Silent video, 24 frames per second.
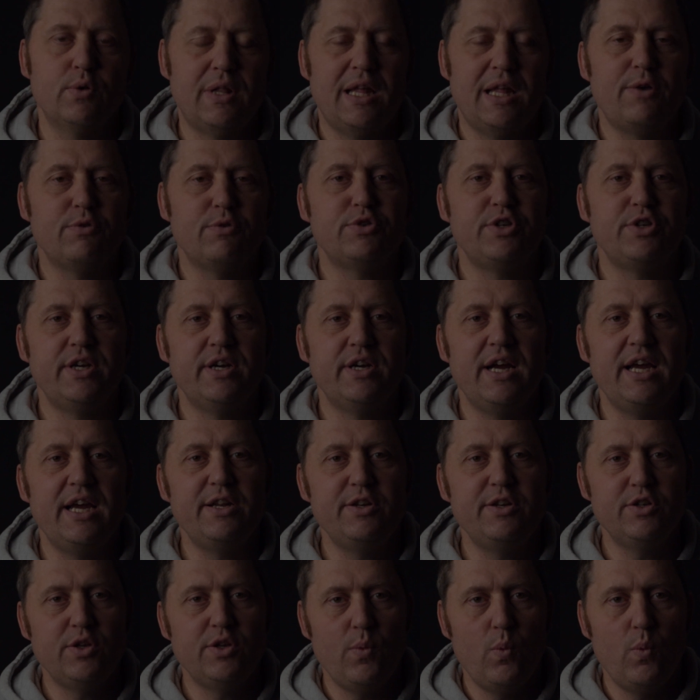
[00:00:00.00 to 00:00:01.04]
Klaus here,
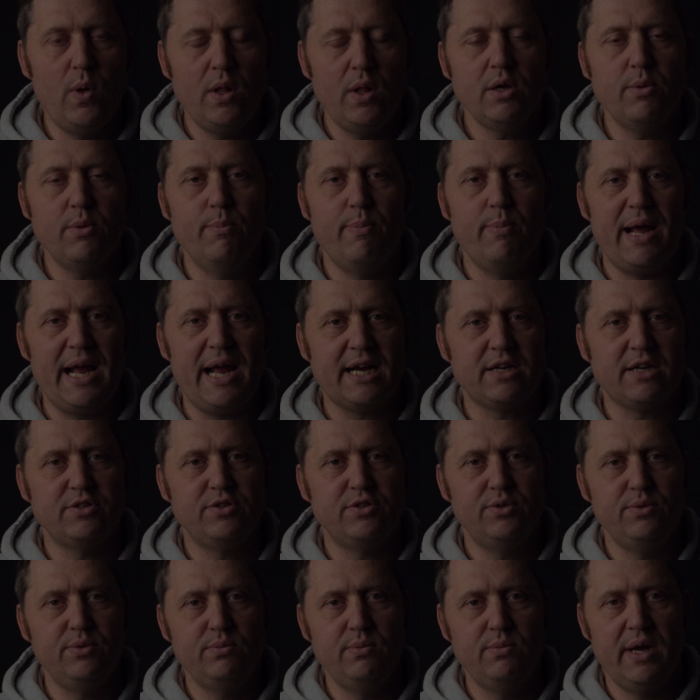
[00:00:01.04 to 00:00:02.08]
and welcome back
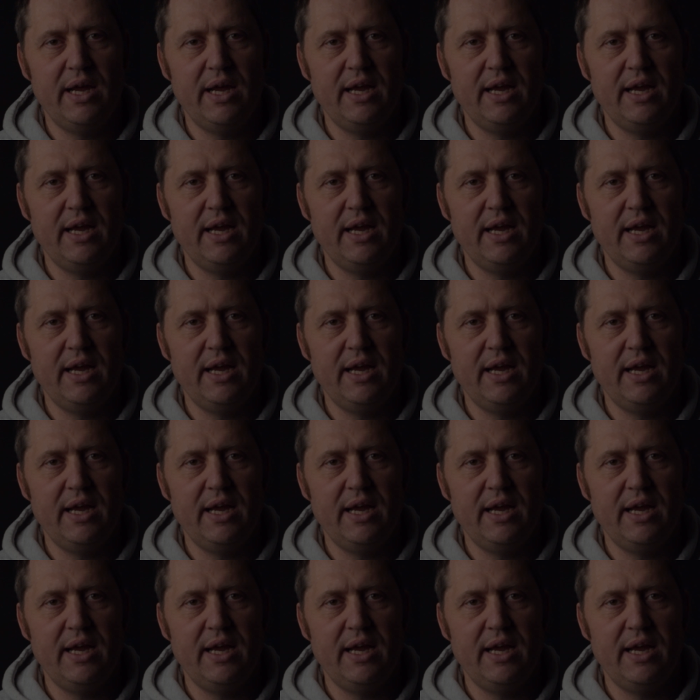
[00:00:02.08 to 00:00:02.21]
to